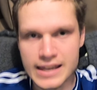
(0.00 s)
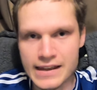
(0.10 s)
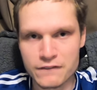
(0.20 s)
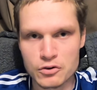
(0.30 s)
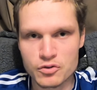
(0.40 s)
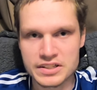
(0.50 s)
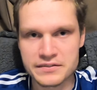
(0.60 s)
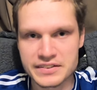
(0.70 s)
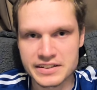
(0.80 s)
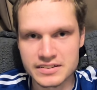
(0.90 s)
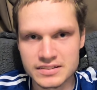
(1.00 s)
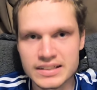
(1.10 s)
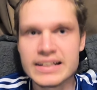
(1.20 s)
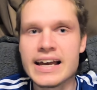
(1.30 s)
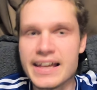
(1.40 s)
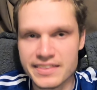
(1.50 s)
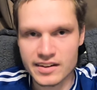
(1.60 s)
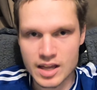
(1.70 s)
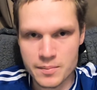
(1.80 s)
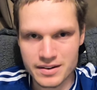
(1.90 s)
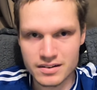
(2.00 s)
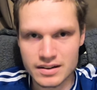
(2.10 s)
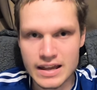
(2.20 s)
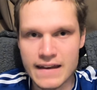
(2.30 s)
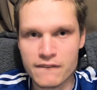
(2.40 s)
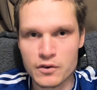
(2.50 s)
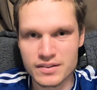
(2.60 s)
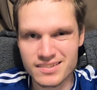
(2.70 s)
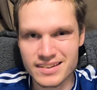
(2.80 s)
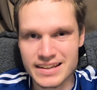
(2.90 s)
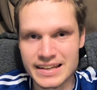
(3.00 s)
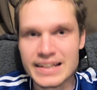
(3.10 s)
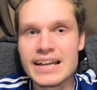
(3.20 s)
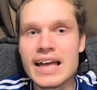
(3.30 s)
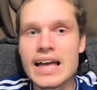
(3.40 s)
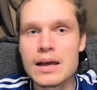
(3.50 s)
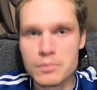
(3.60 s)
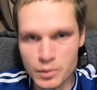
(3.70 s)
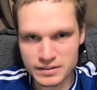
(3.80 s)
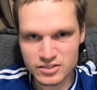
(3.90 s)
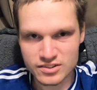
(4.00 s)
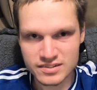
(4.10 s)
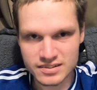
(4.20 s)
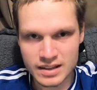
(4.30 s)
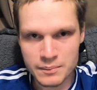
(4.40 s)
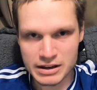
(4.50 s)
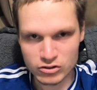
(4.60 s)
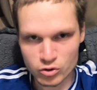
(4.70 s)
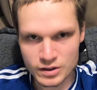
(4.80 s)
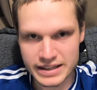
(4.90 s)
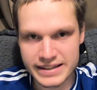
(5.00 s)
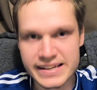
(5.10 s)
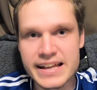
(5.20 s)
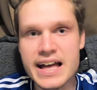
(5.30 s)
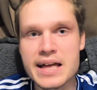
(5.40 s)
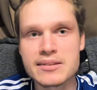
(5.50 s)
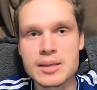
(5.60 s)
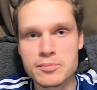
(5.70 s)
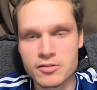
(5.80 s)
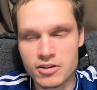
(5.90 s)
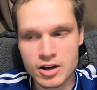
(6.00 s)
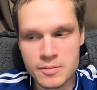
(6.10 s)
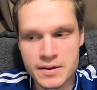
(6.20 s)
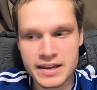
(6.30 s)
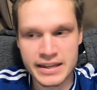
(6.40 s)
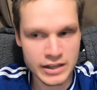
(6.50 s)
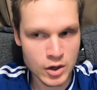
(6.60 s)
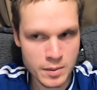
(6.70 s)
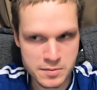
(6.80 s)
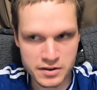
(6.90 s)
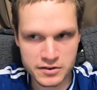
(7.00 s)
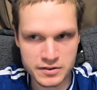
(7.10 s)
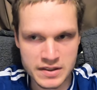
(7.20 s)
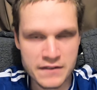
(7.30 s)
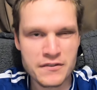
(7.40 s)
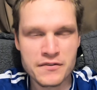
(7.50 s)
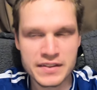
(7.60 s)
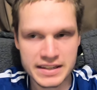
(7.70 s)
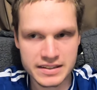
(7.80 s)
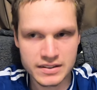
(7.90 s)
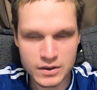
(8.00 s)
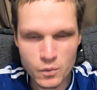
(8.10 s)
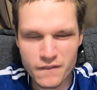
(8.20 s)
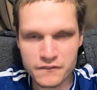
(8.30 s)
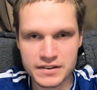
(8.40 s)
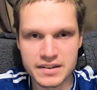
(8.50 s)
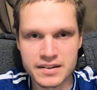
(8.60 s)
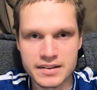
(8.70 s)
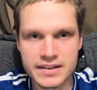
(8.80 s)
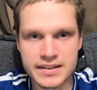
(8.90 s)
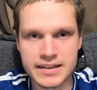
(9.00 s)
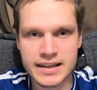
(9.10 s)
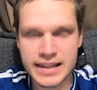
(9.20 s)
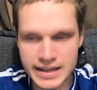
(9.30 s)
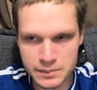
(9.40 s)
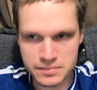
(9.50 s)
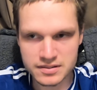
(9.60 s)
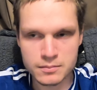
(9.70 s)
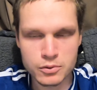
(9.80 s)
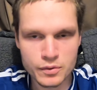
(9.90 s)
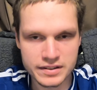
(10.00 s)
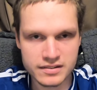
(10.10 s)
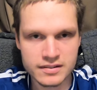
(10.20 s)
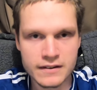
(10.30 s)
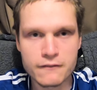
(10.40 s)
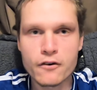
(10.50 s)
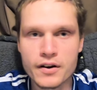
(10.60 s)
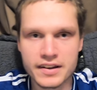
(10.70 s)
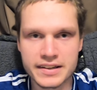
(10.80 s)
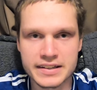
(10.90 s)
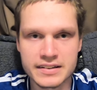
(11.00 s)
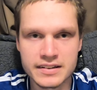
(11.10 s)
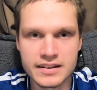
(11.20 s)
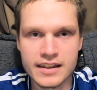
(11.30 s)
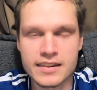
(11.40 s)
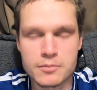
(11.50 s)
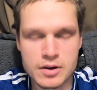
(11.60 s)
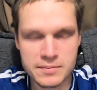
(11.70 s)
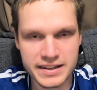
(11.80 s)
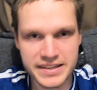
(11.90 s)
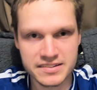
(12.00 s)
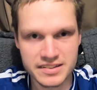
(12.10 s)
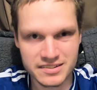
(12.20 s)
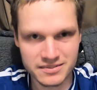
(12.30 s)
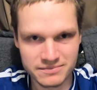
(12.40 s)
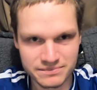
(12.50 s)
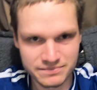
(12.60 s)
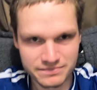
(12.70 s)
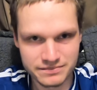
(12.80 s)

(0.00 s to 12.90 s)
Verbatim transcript: If you enjoyed the video, hit the like button. If you want to see more predictions, make sure you subscribe and comment below if you think Watford can claim some points finally in the Premier League season.